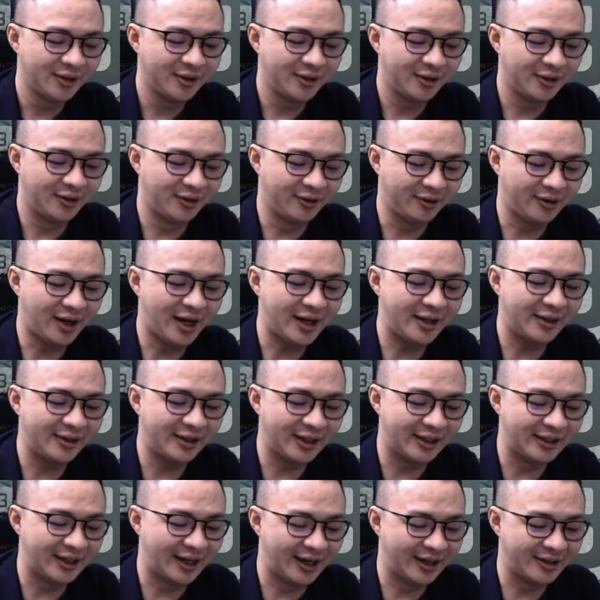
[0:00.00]
Alright,
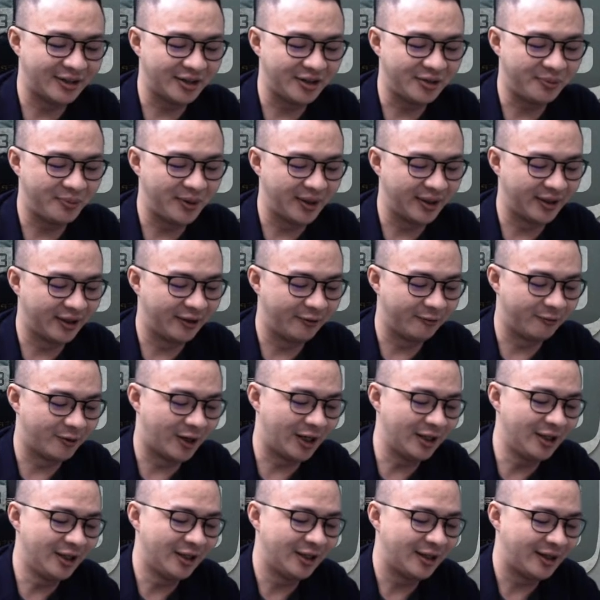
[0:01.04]
then x is bigger than
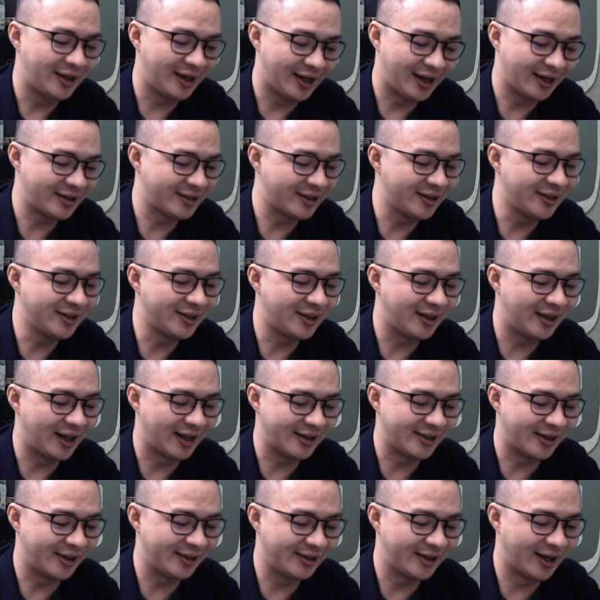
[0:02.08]
1, x is less
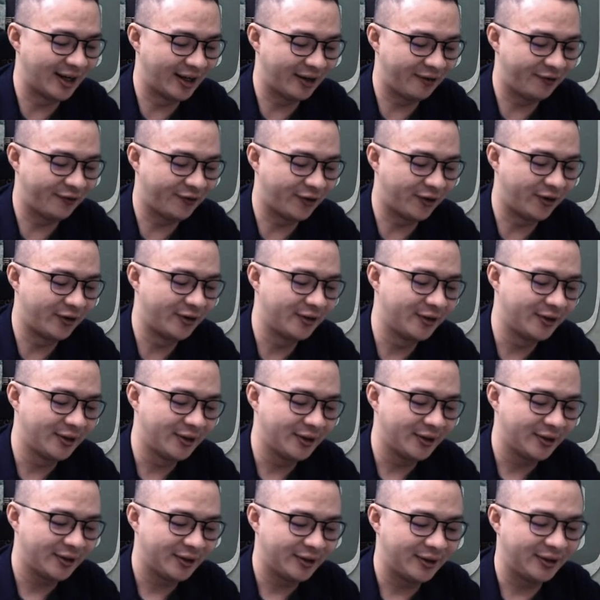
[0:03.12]
than negative 4.
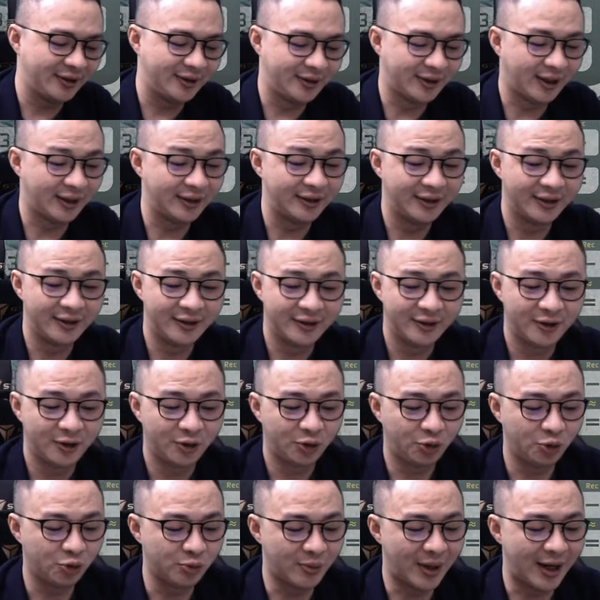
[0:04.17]
Done.
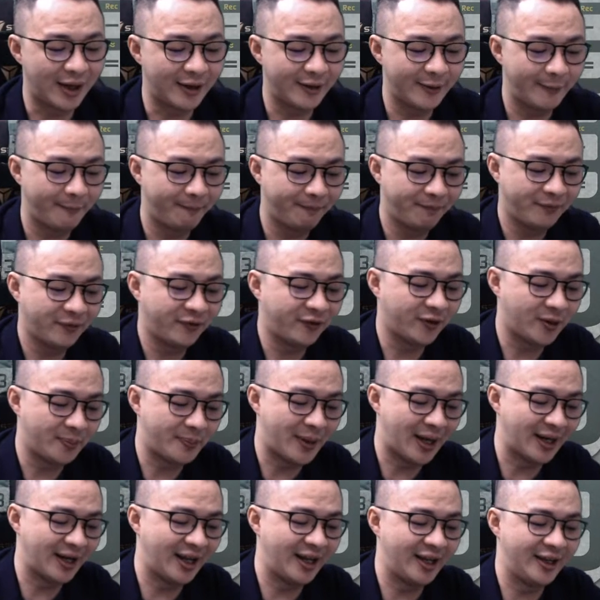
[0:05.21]
2 mark for
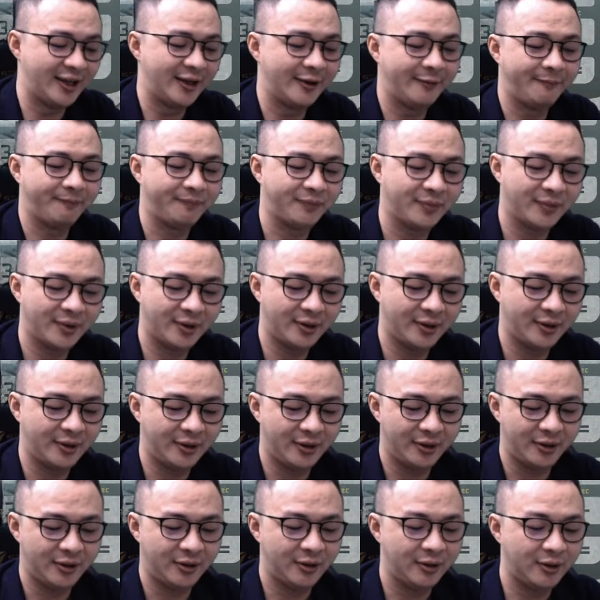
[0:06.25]
part A.
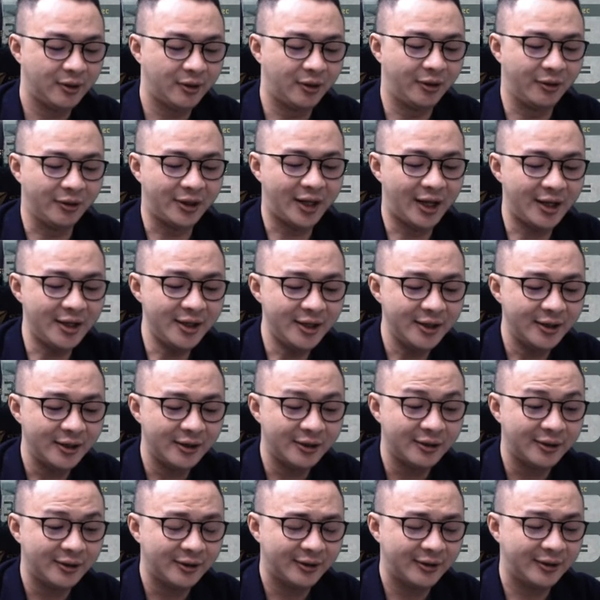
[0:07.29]
Okay,
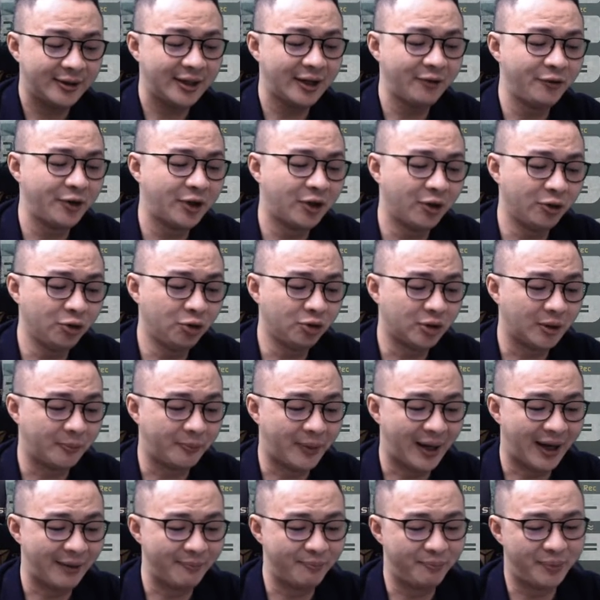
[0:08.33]
then we go to the
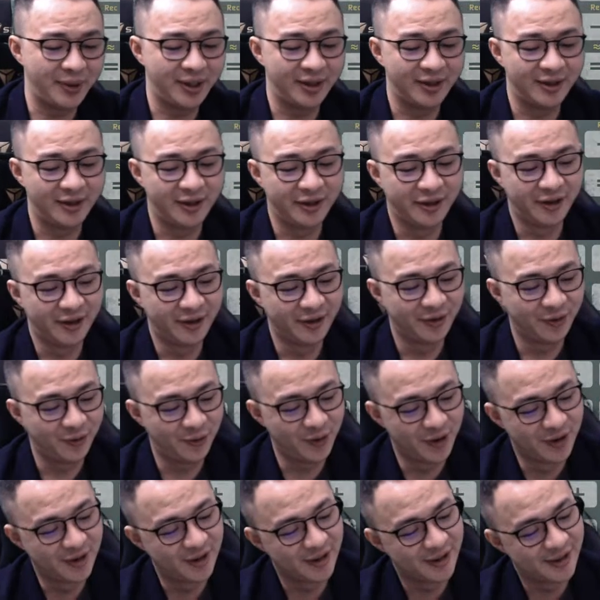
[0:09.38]
part B,
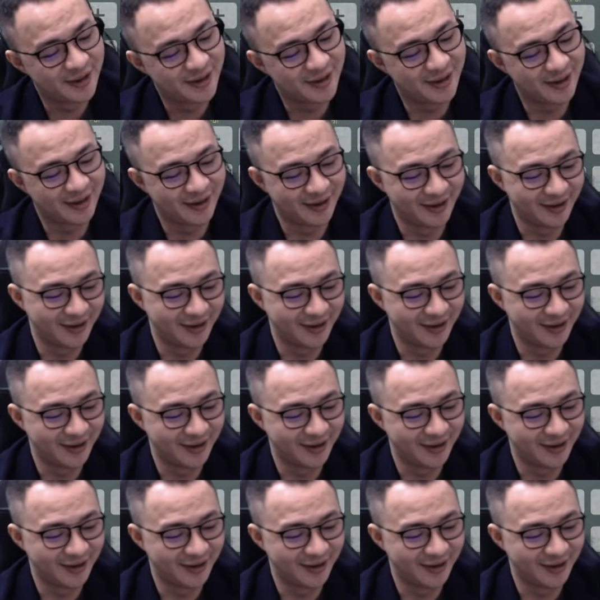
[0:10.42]
which is the